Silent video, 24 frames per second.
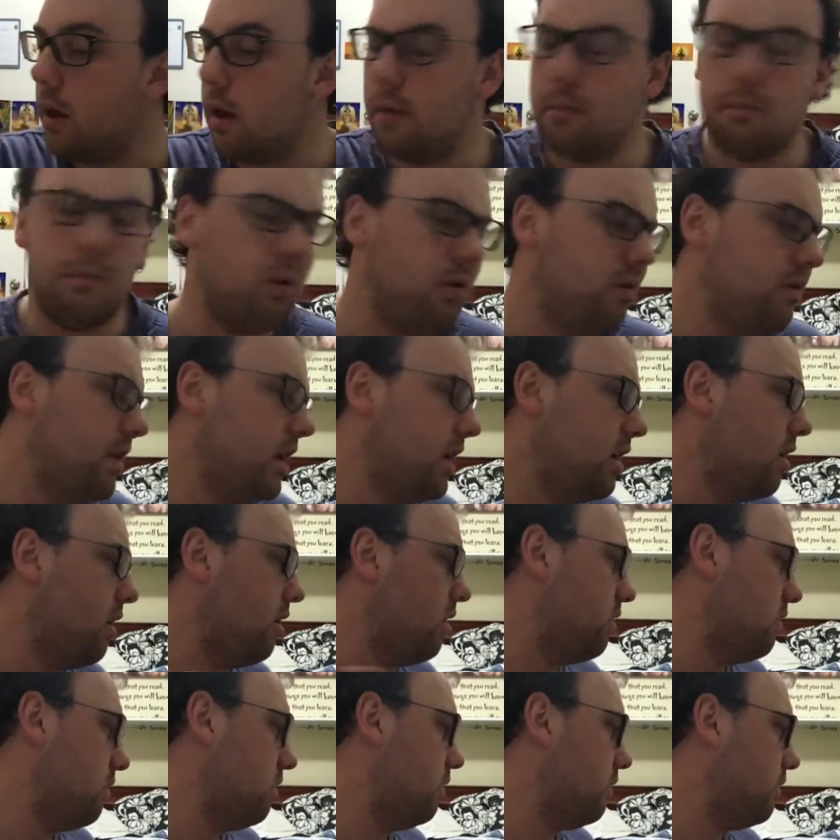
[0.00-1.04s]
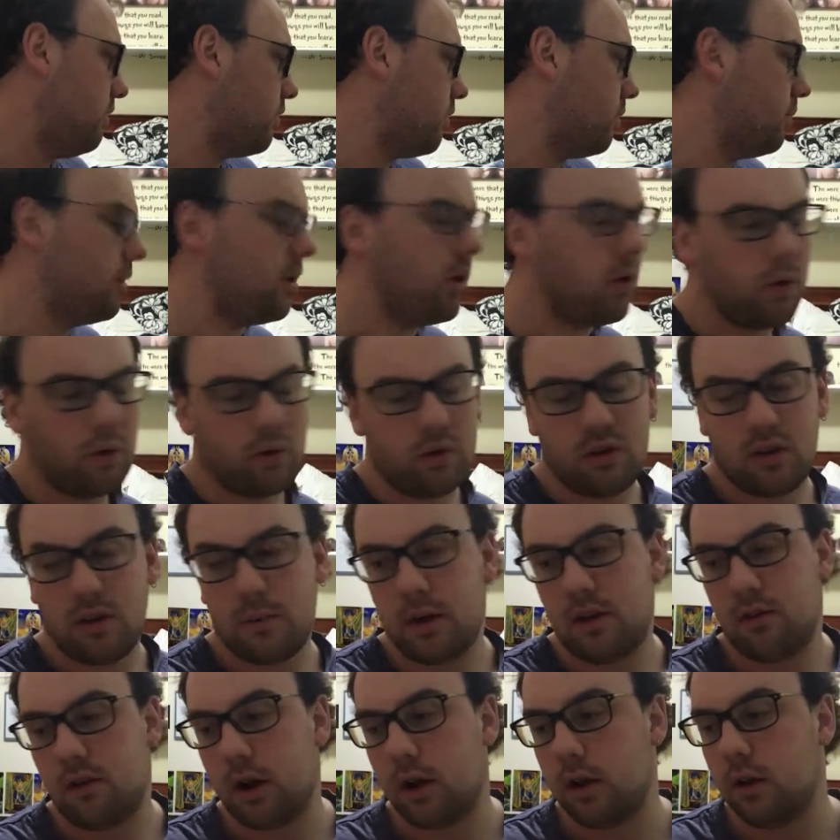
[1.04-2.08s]
moving on from those to
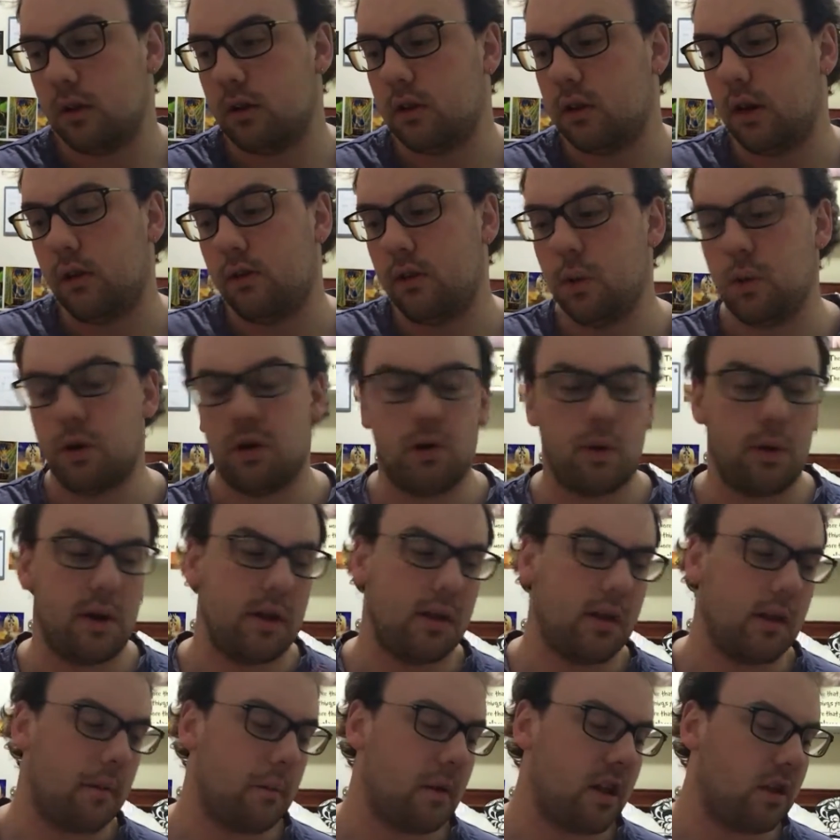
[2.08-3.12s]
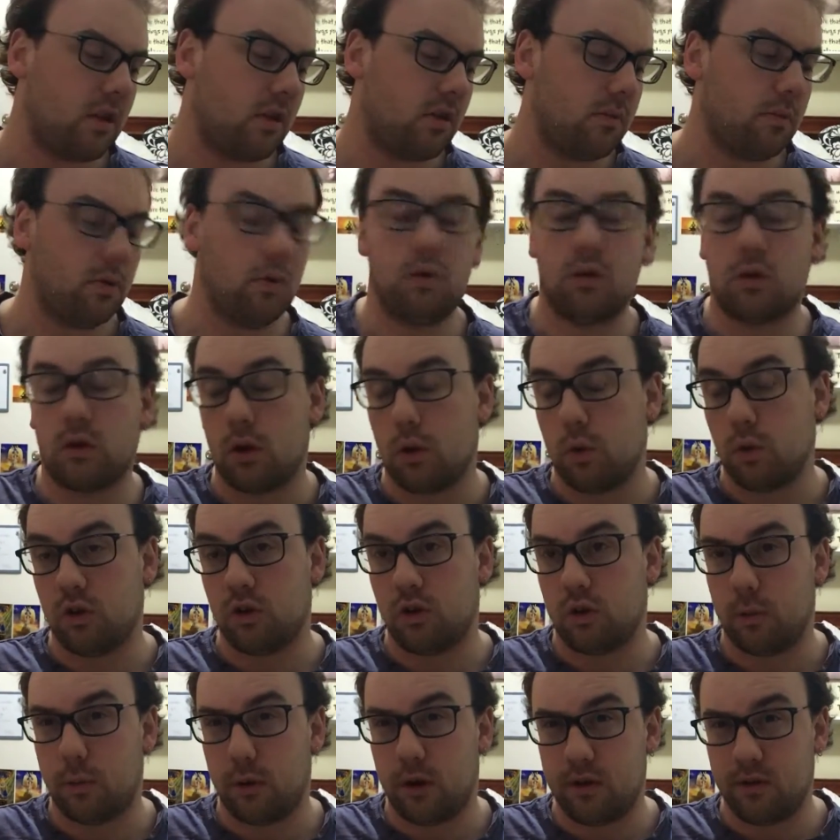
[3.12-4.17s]
be read, if you want to know anything about those books, go
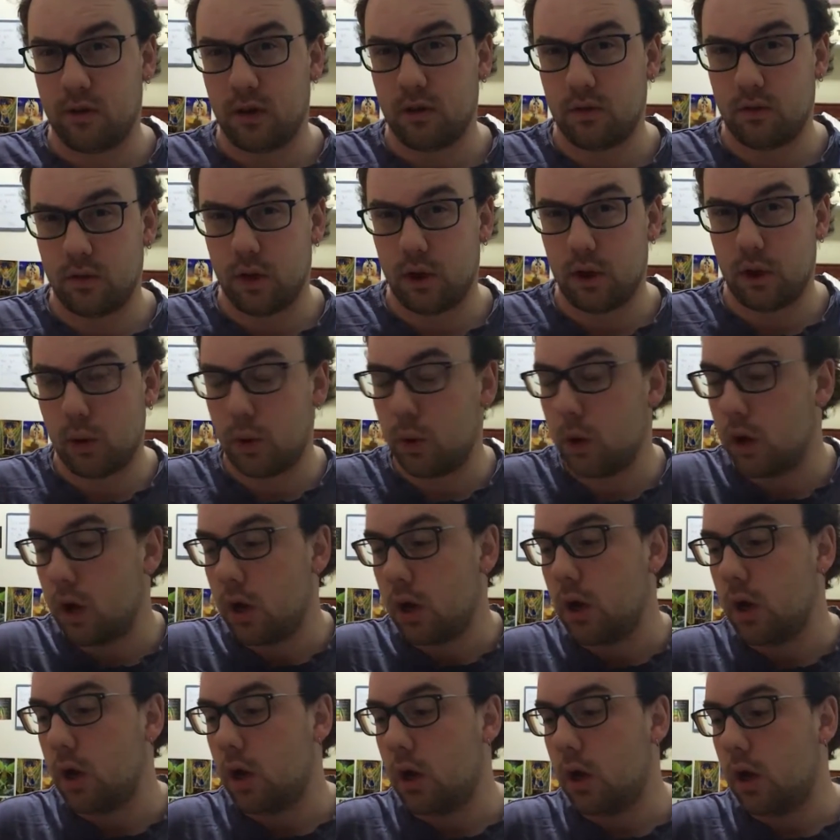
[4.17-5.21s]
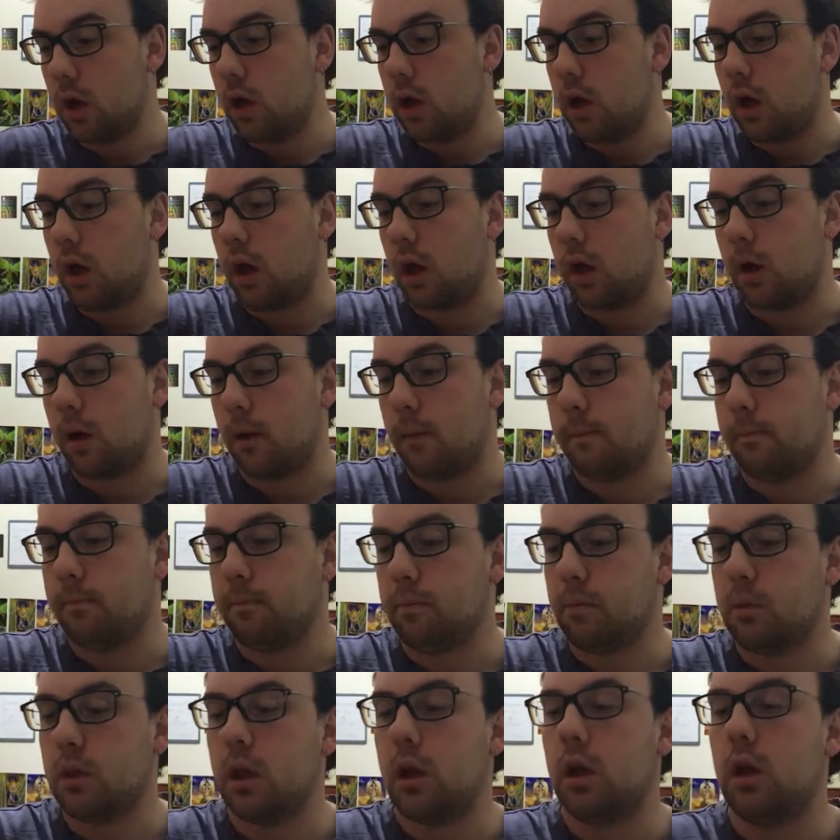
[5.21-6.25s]
watch the previous video.
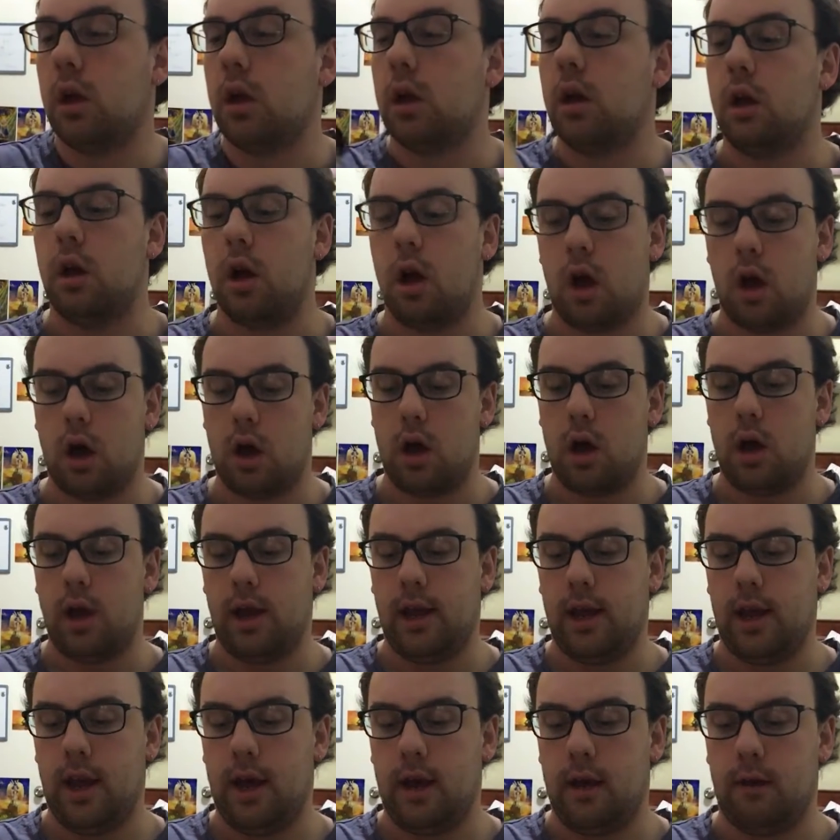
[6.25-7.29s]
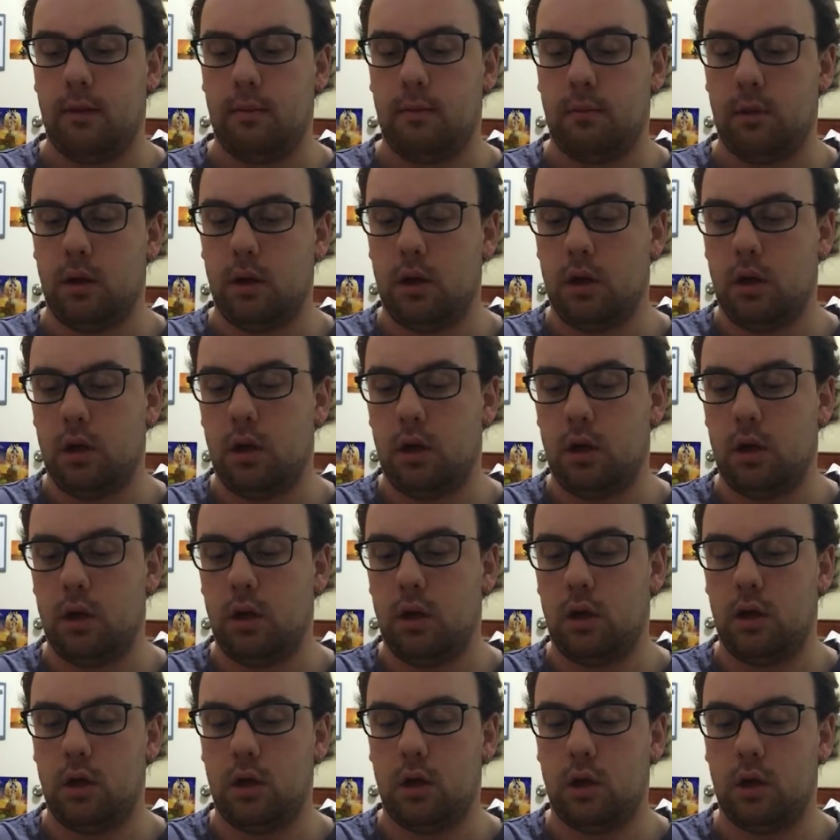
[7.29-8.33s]
I am
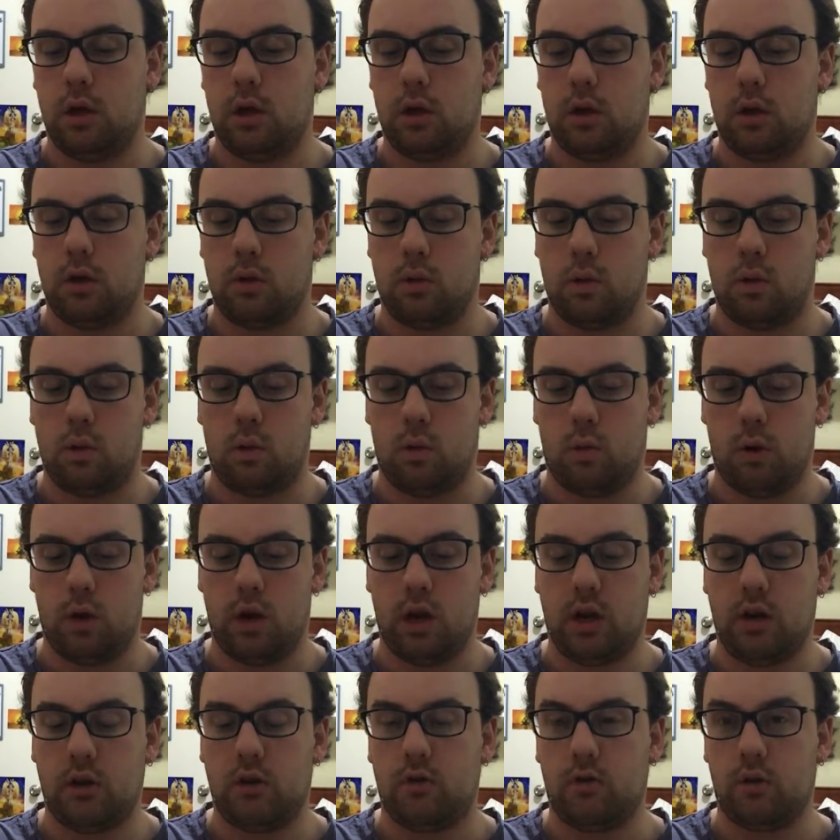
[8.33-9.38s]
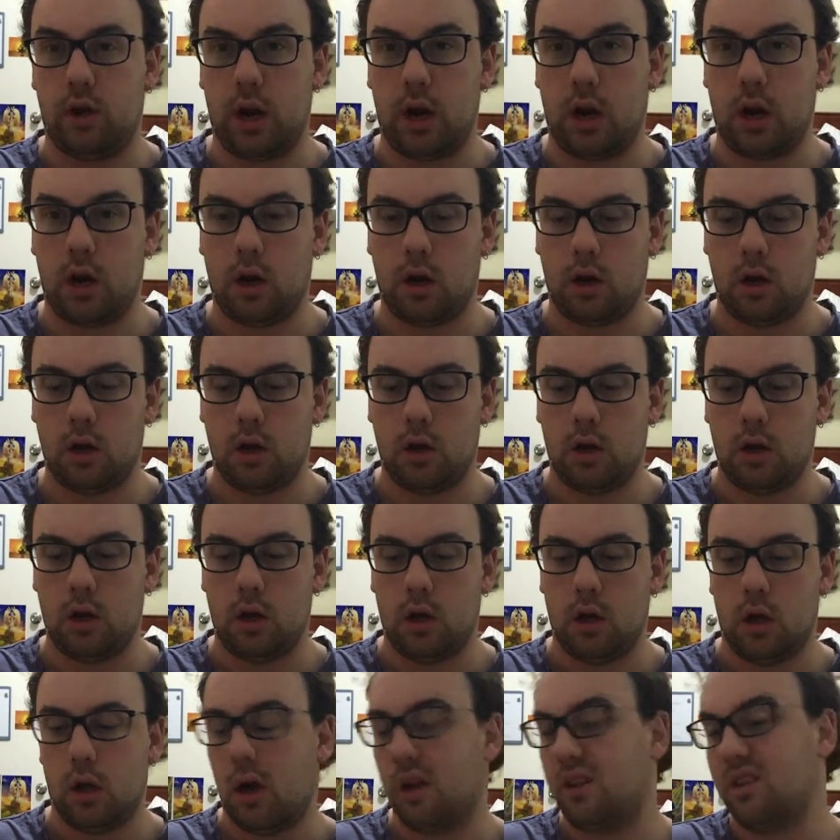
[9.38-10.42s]
wanting to read,
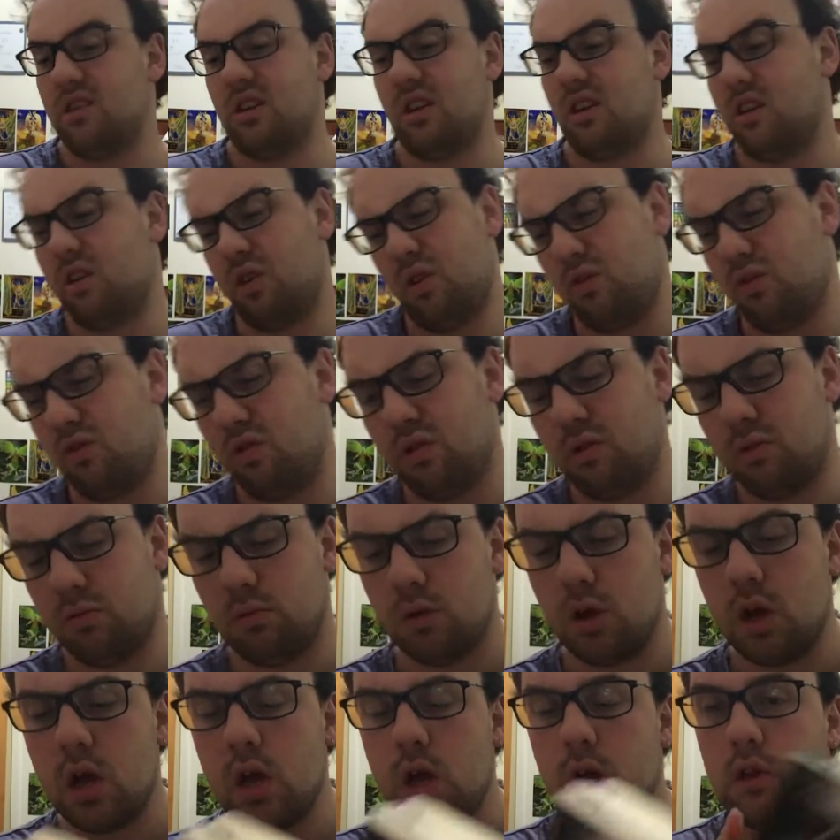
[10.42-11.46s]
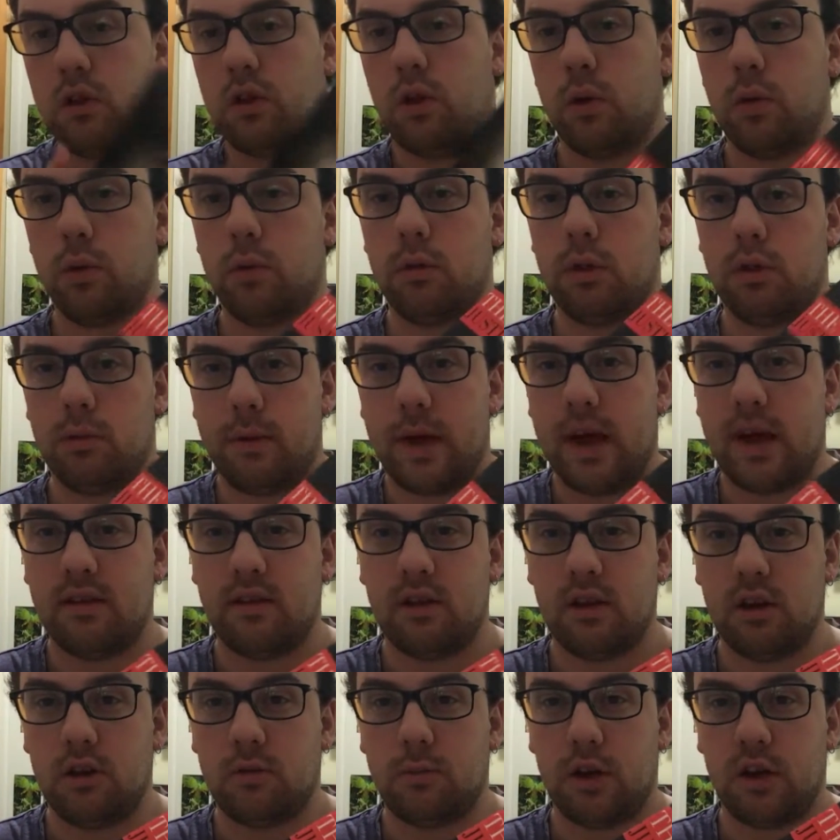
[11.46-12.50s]
I'm just going to go through them. So, The
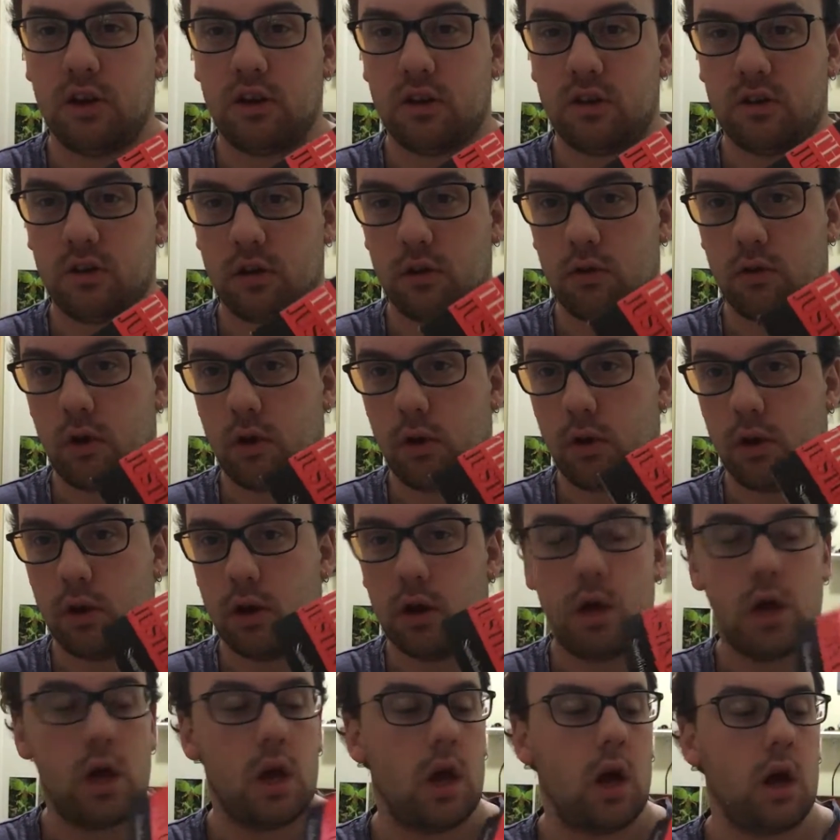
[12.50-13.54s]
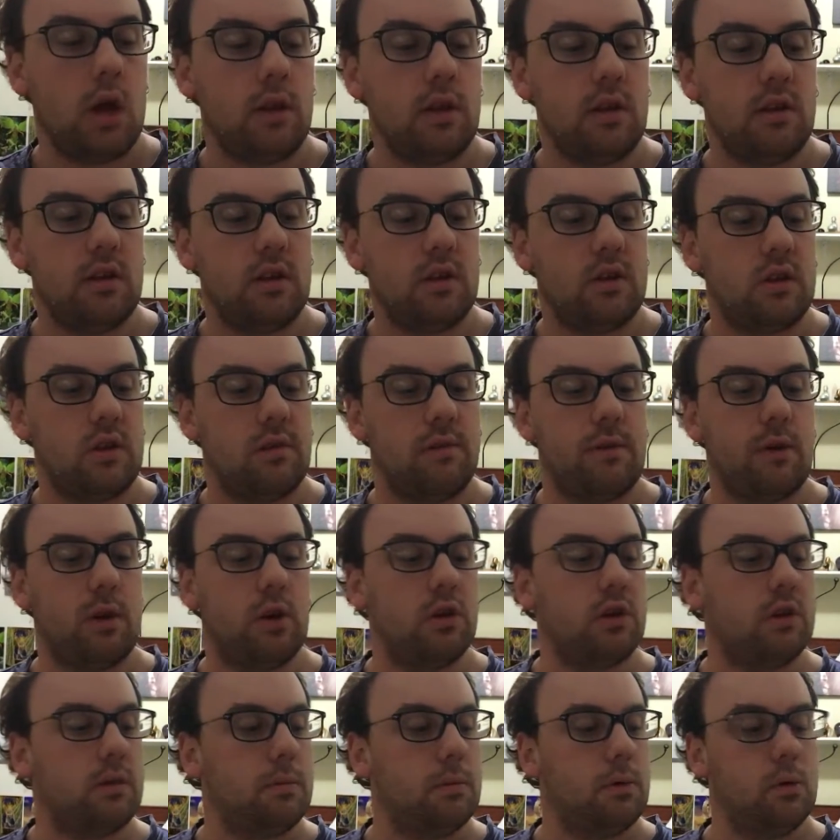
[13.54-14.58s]
Passage by Justin Cronin. This is the first